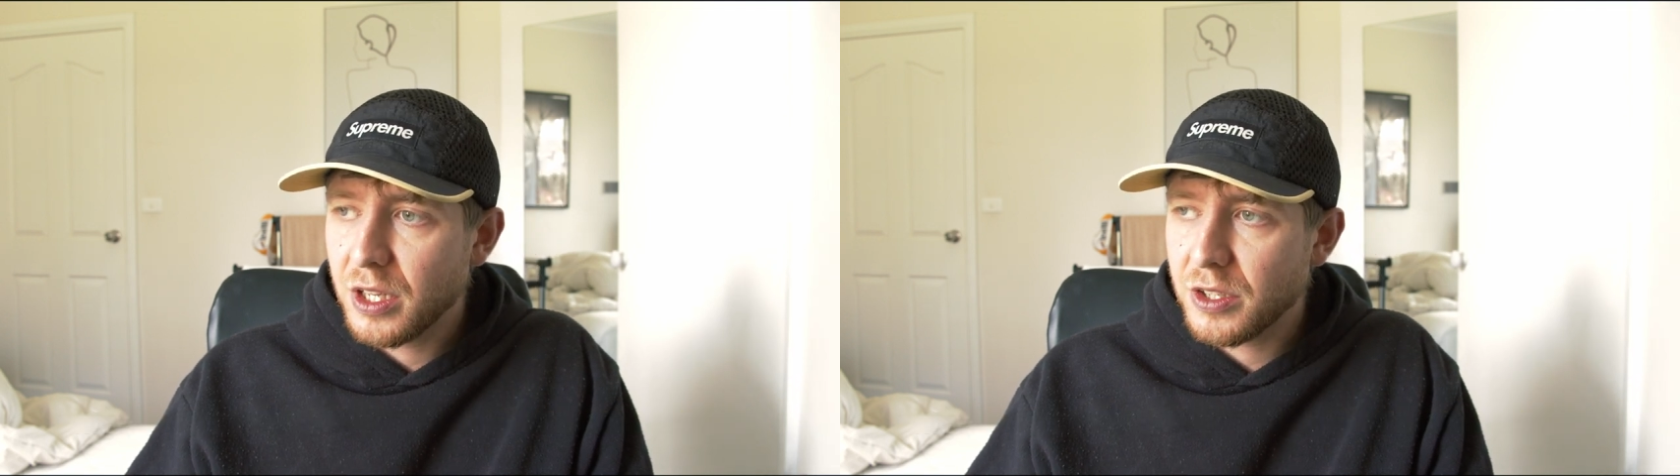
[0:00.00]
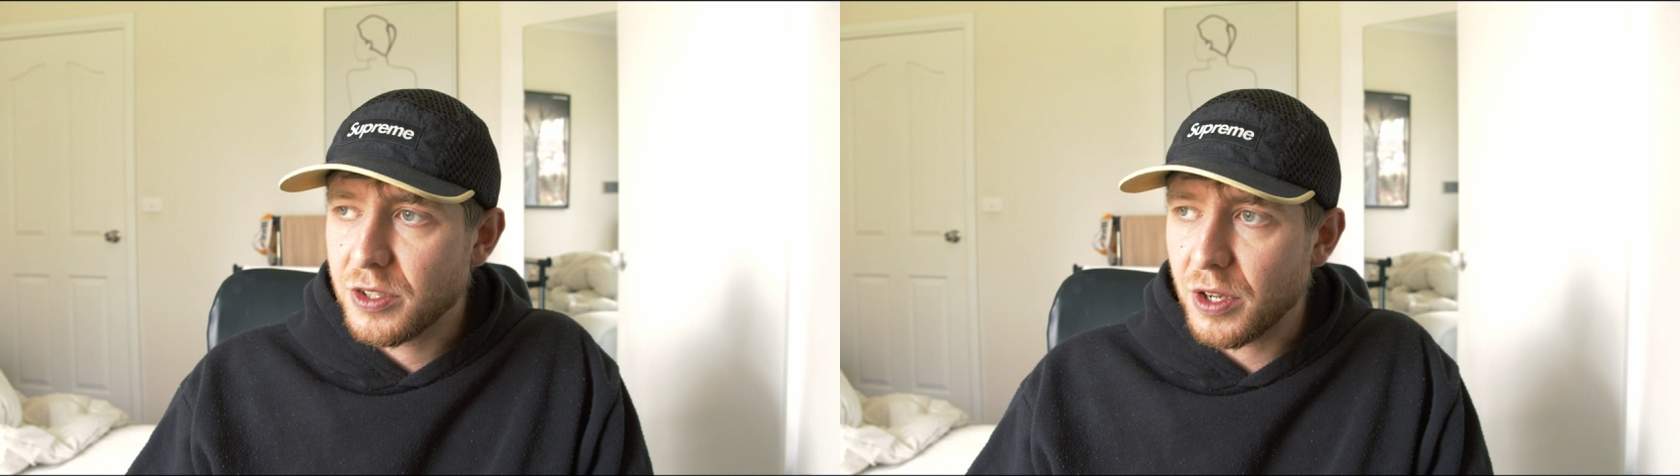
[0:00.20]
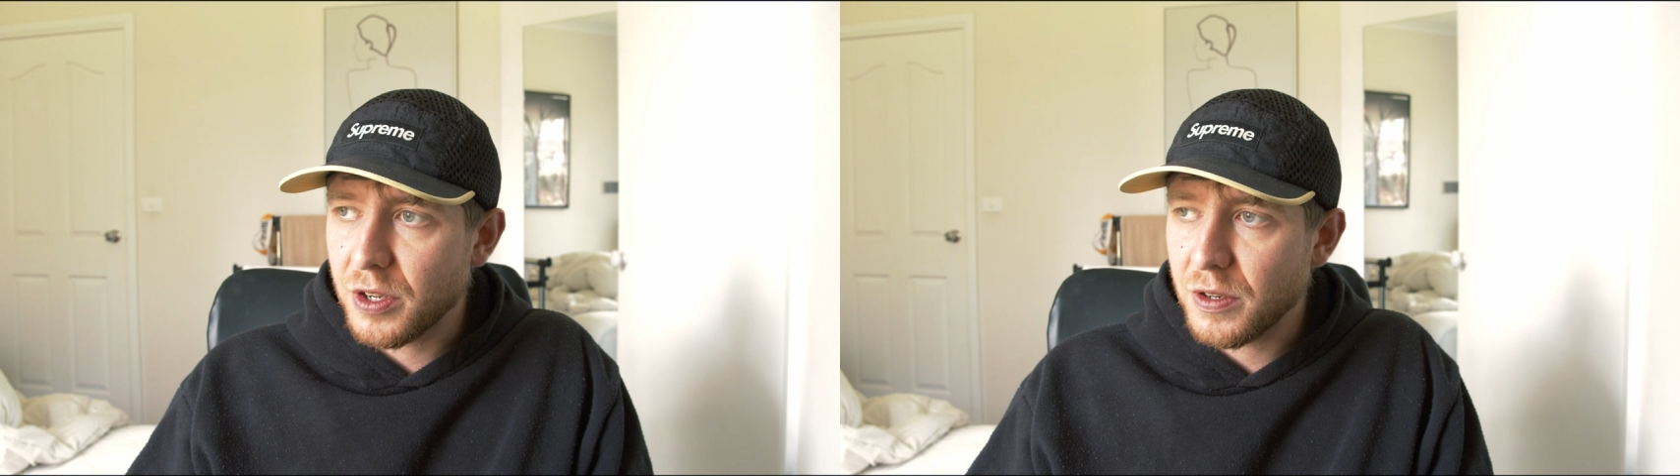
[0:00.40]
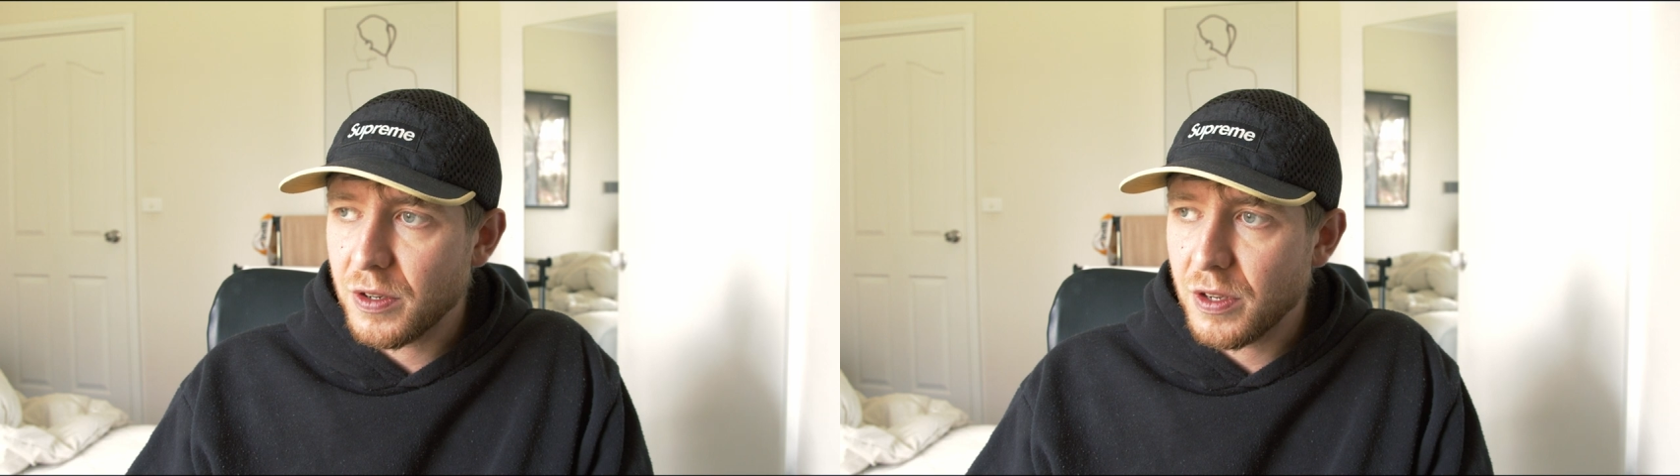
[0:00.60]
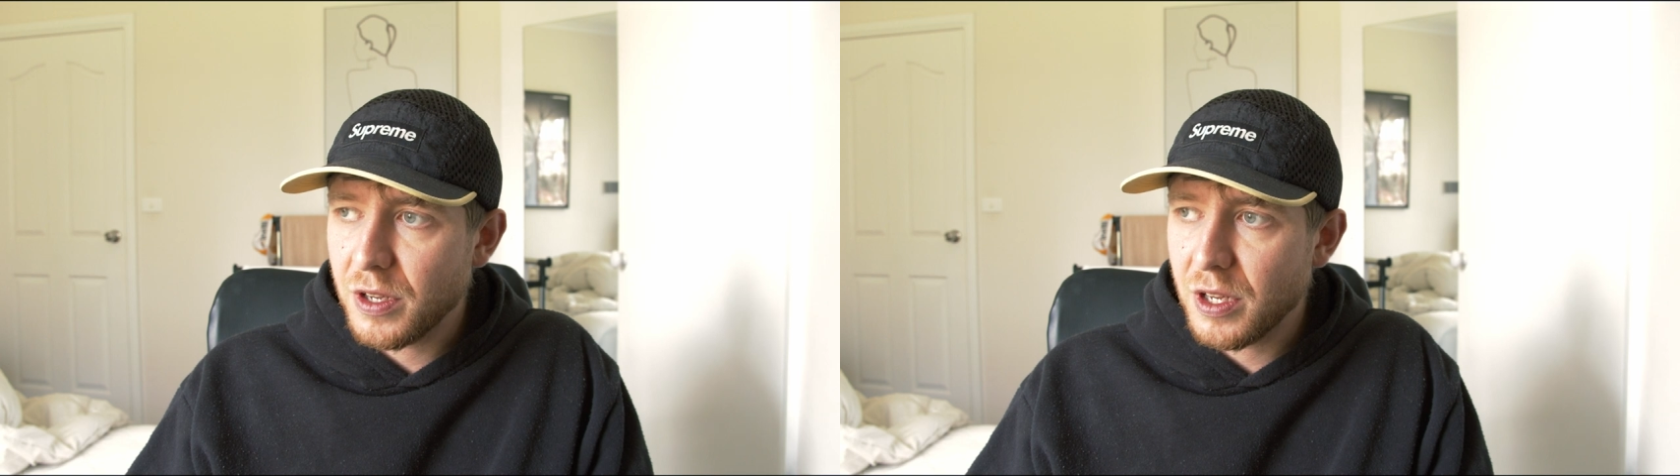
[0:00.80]
So,
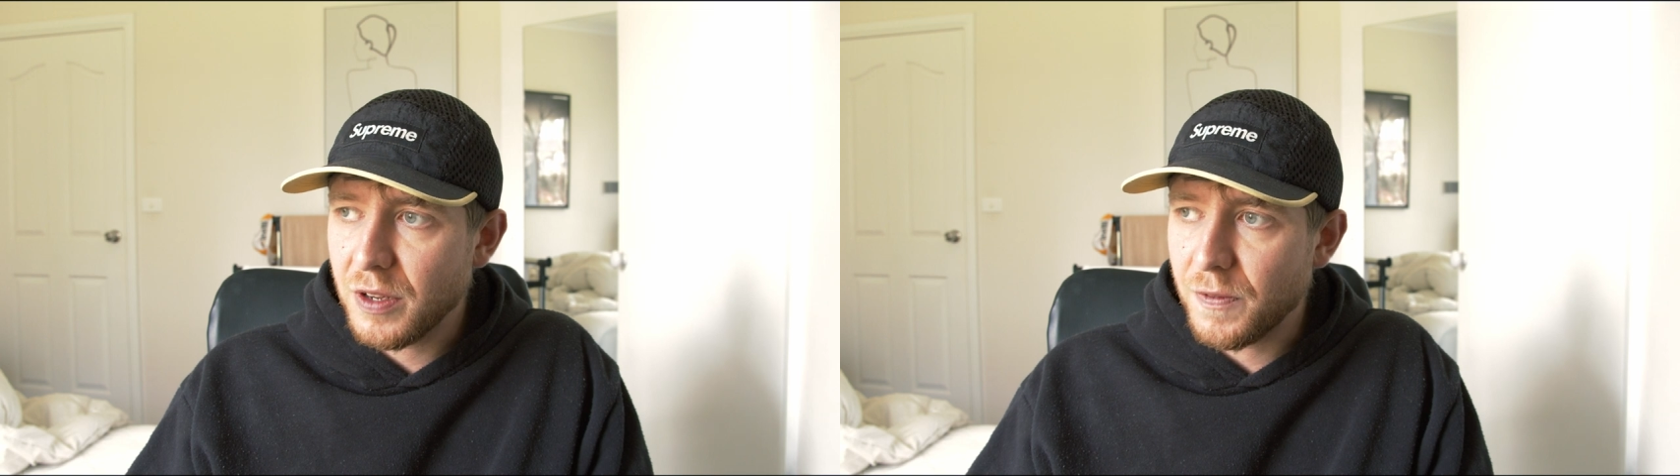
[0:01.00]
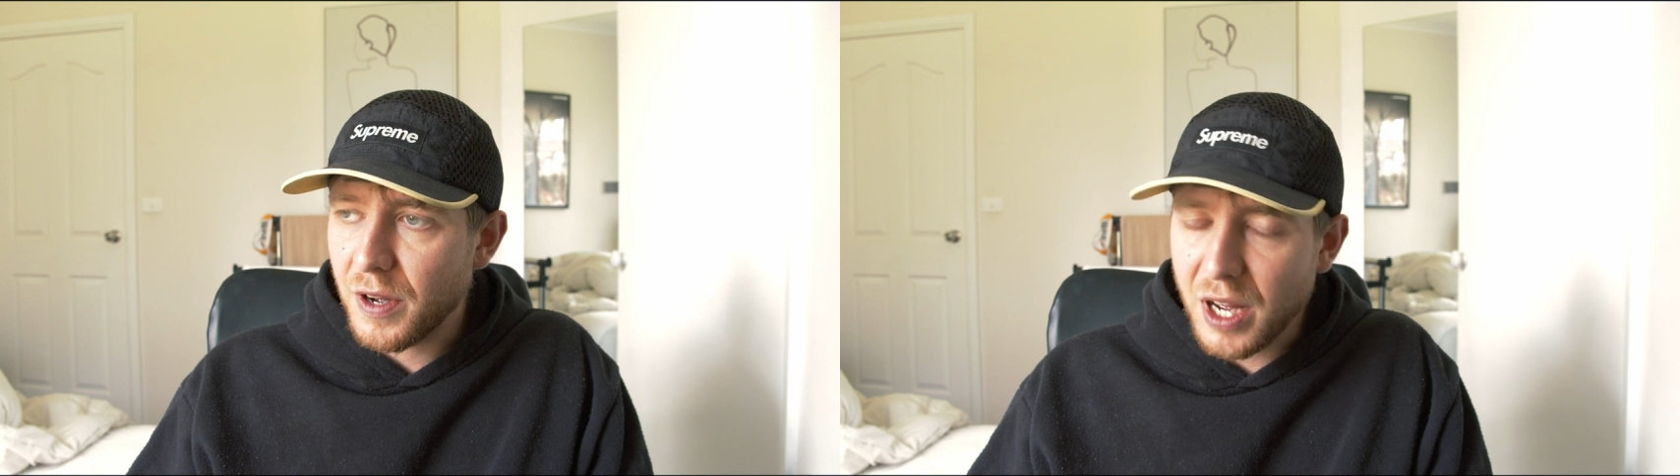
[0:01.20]
if